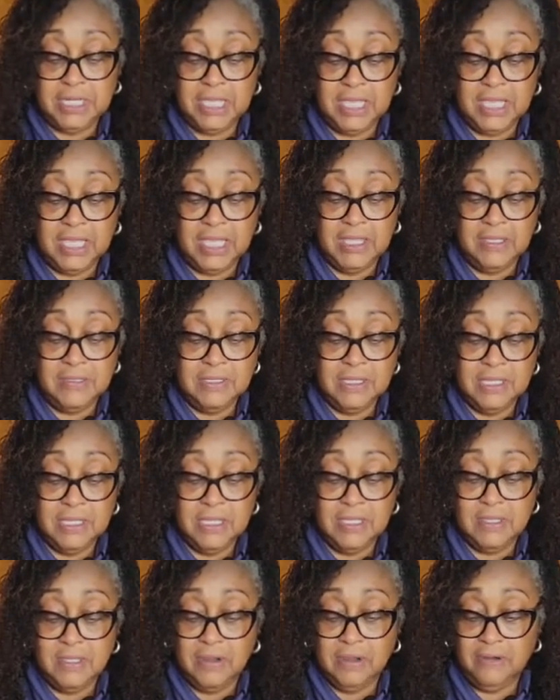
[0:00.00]
today.
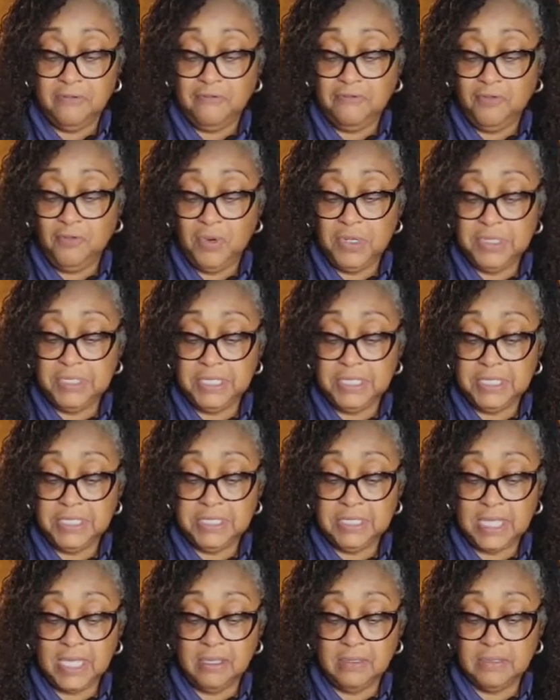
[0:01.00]
They're 4 6
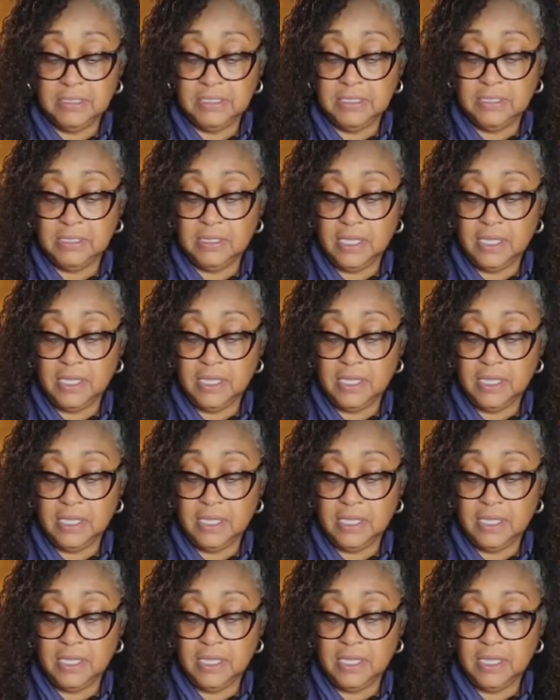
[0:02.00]
ounce